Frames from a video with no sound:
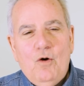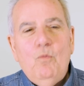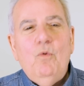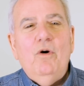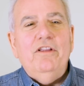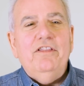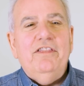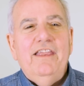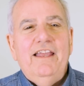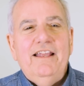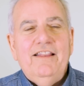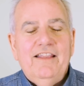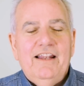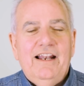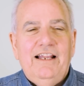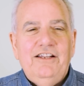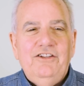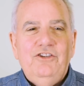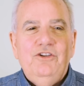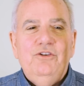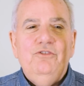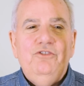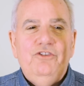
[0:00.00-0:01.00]
One thing that
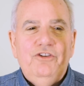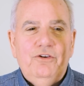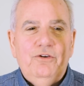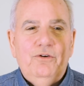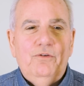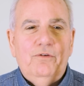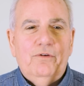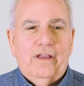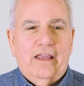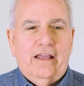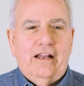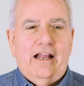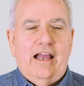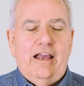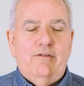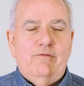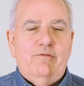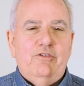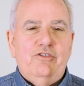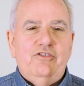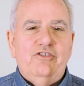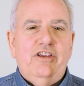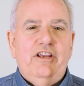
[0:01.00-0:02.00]
I do, and I
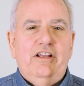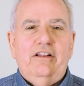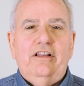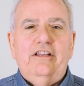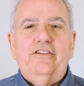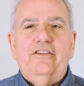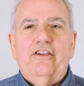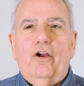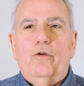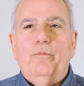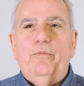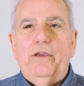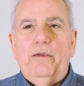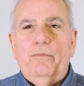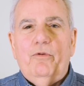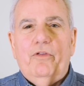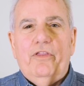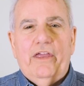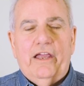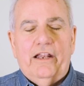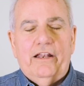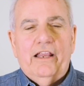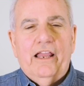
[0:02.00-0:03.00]
routinely tell
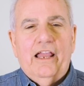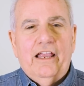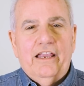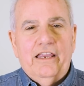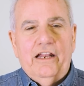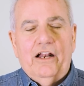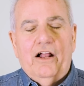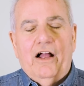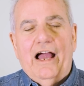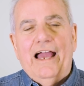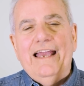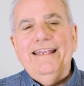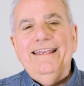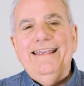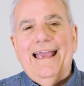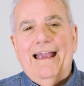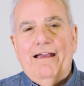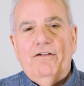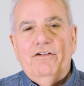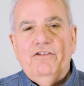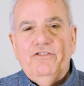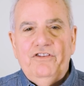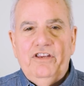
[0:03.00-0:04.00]
people that, I
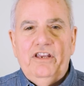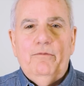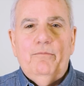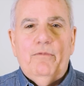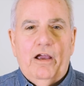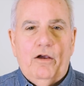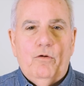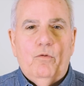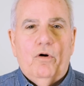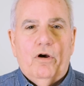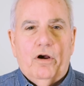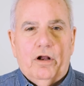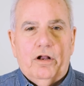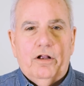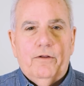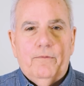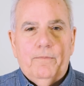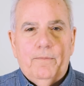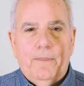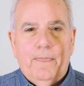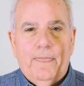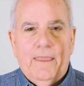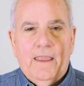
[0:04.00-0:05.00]
guarantee my work.
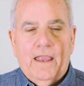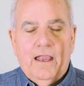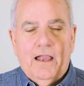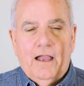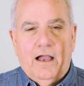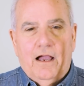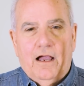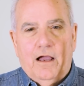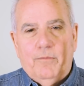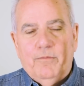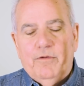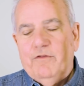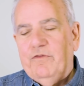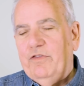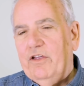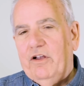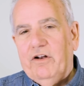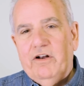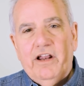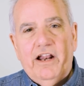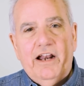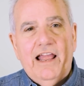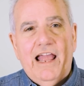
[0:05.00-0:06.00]
If
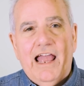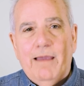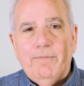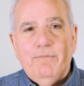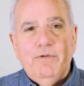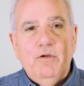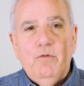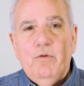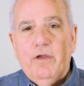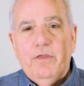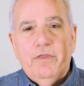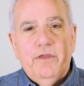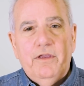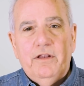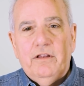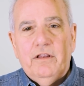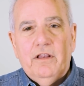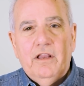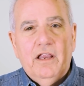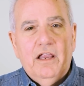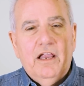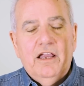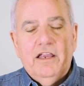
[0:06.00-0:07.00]
they're not happy with it,
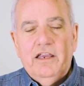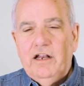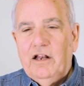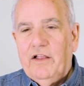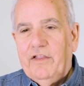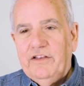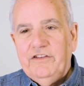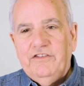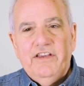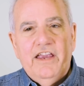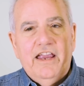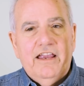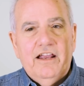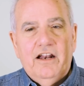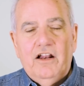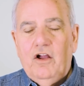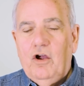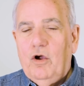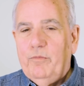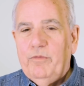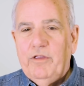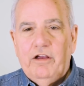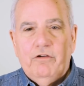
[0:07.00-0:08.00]
they take it
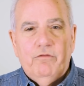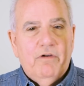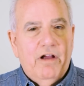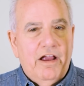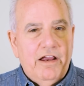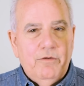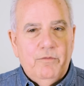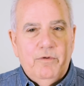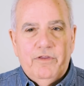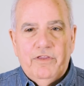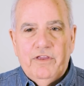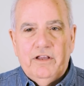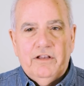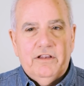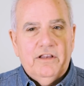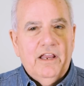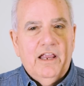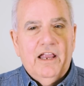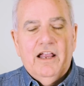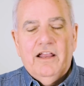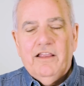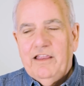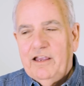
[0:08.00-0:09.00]
home, they write with it,
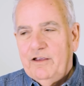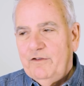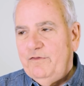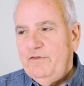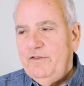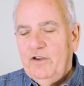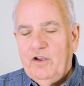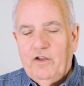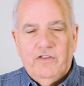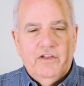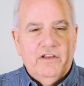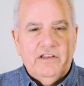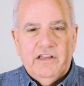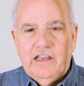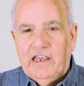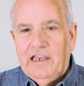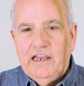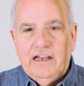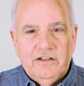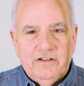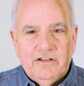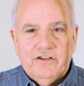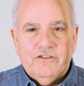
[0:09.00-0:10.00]
they feel that the
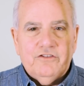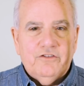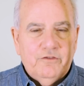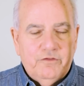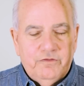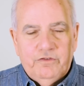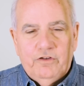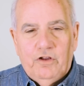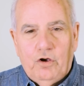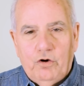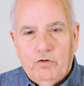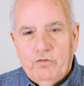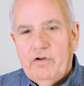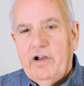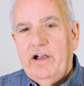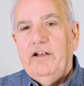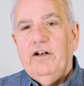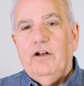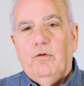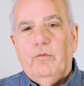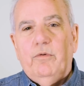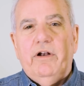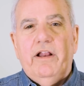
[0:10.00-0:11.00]
ink doesn't flow
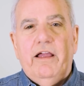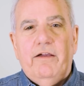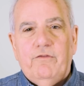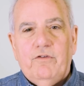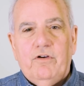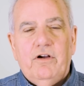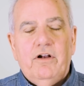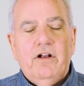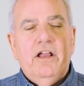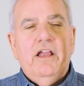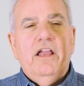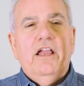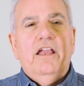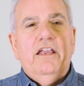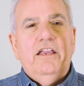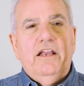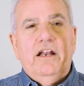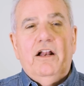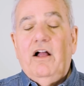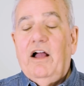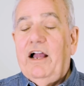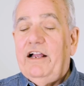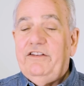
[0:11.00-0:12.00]
right or whatever,
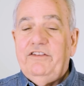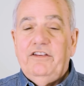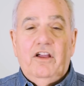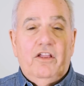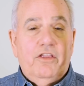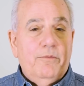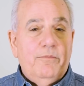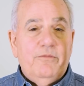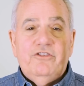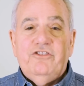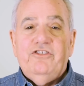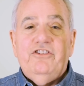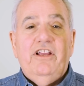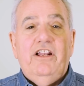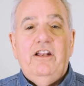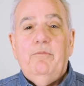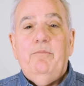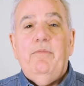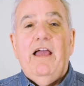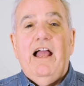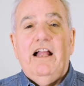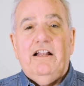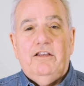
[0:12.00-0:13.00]
I tell them, send
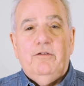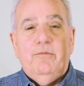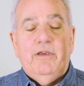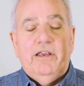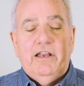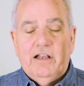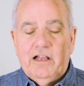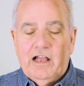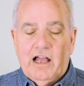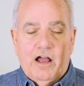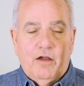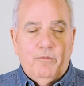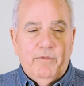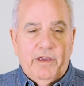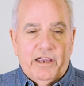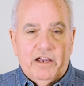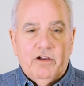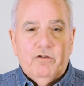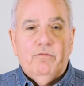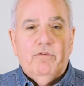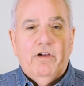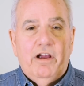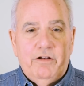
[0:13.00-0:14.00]
it back to me. I'll
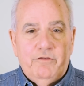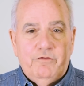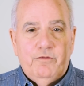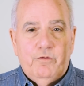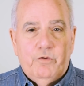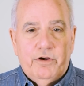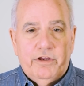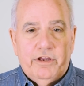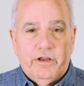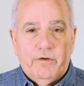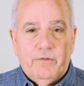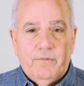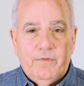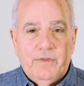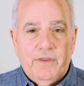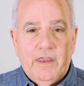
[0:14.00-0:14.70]
make it right for you.